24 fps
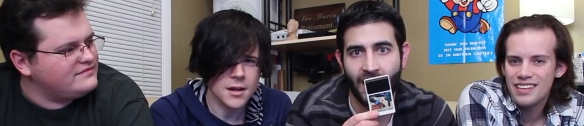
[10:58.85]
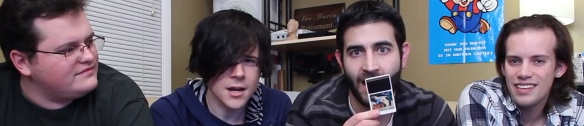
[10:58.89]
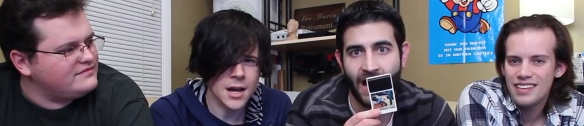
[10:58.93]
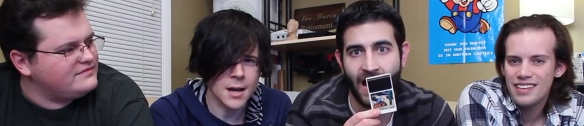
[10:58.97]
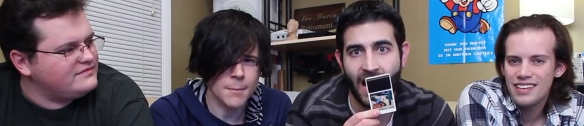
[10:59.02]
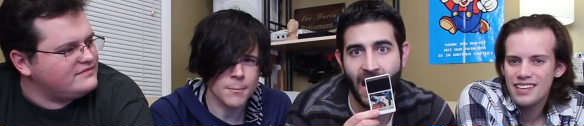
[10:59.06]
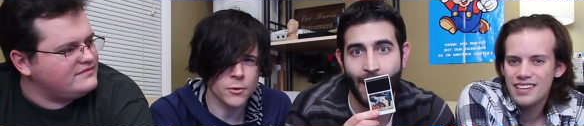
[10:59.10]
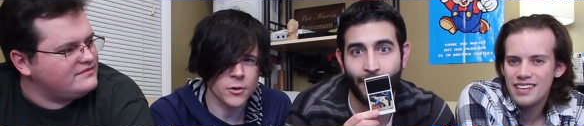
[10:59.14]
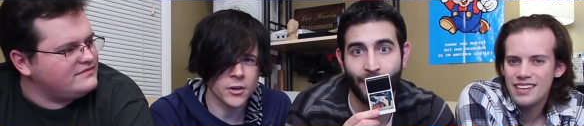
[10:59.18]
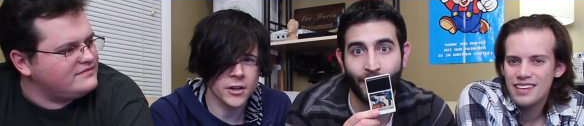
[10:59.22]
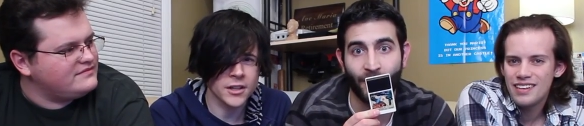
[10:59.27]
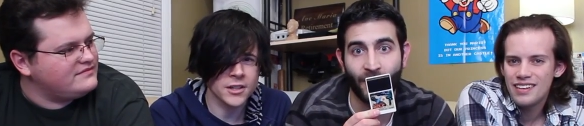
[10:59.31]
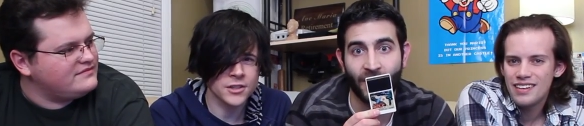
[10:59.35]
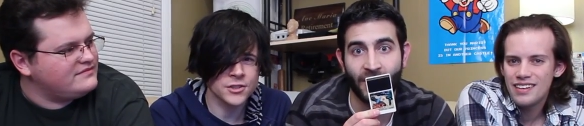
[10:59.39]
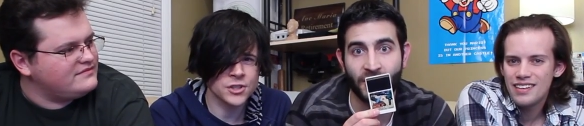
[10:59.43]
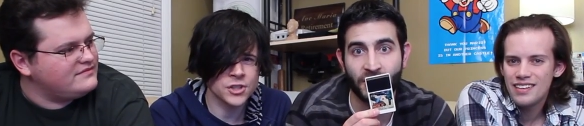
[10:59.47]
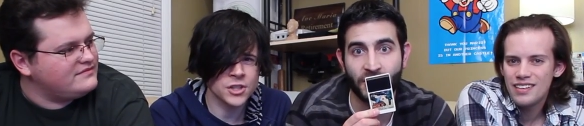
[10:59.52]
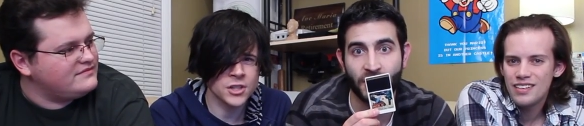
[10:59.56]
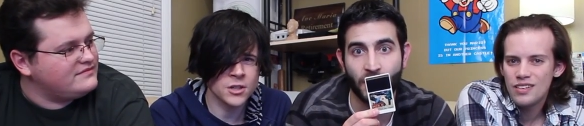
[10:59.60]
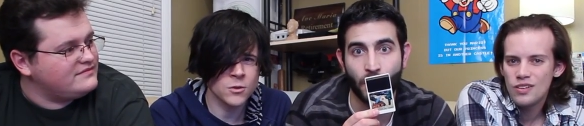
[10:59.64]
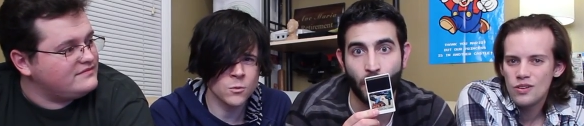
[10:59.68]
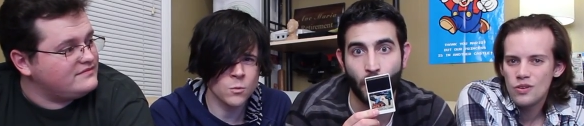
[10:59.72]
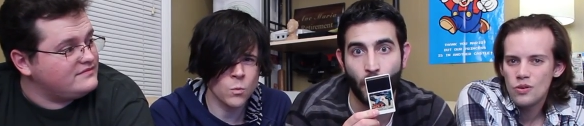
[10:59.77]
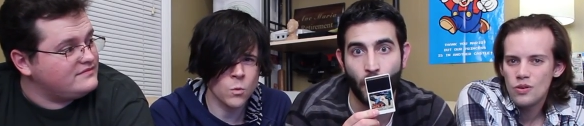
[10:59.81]

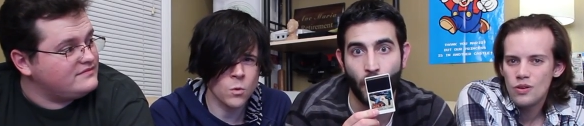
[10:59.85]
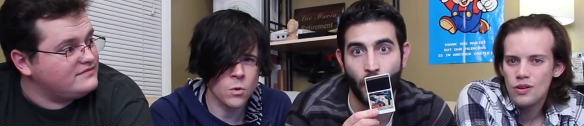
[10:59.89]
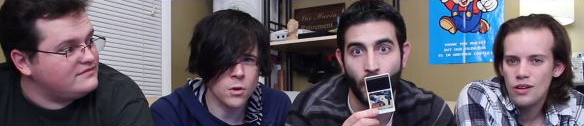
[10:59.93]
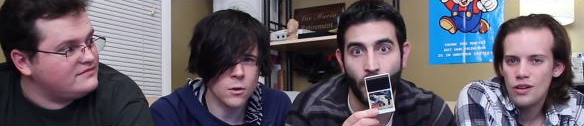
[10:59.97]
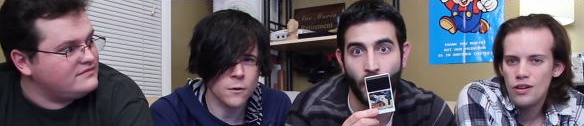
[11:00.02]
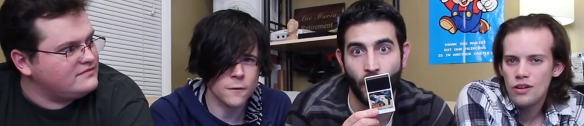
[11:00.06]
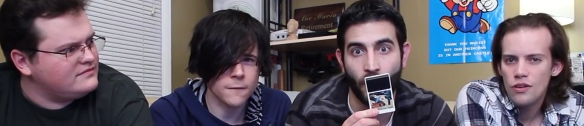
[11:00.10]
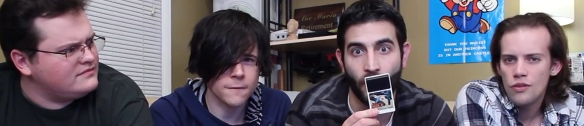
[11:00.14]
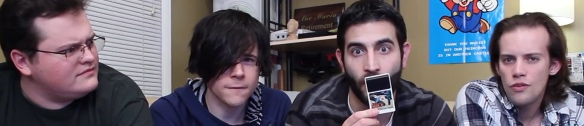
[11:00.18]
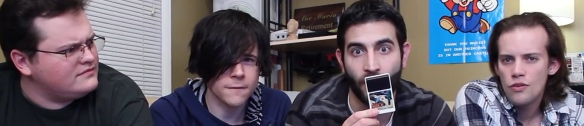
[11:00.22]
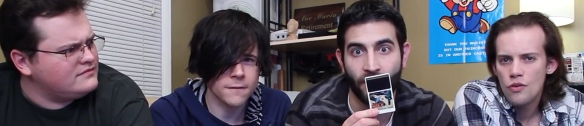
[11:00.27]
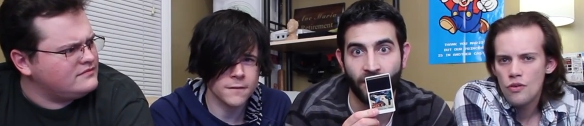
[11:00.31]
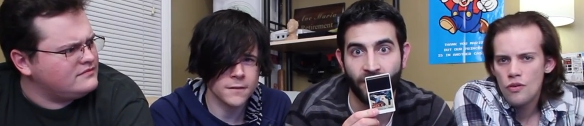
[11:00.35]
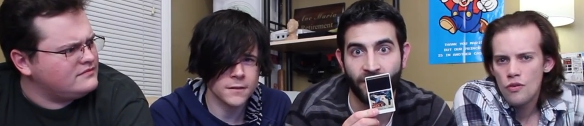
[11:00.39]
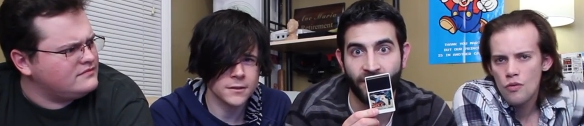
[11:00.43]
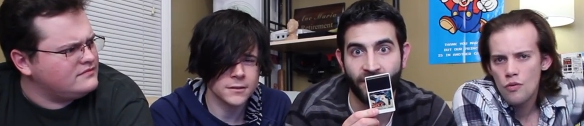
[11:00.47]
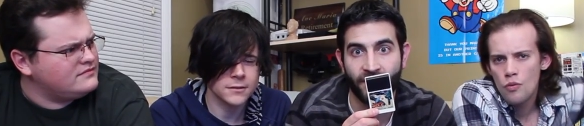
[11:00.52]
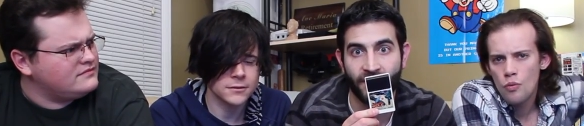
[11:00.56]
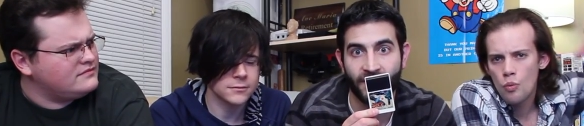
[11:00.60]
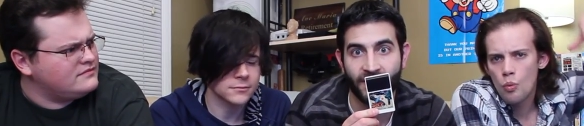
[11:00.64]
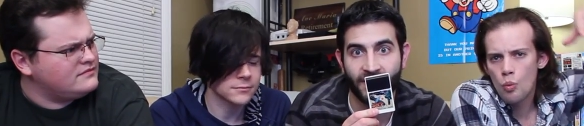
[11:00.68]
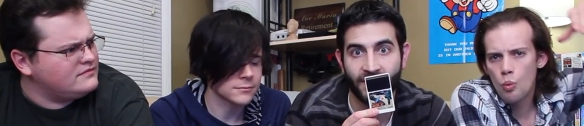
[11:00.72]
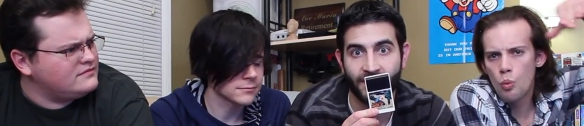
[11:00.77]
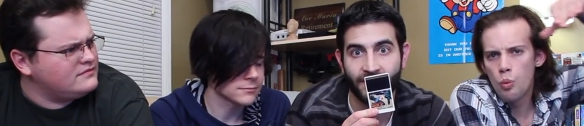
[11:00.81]
Speaker 1: Operation, Operation
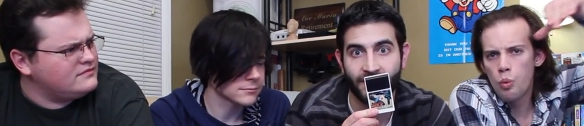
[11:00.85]
Wolf.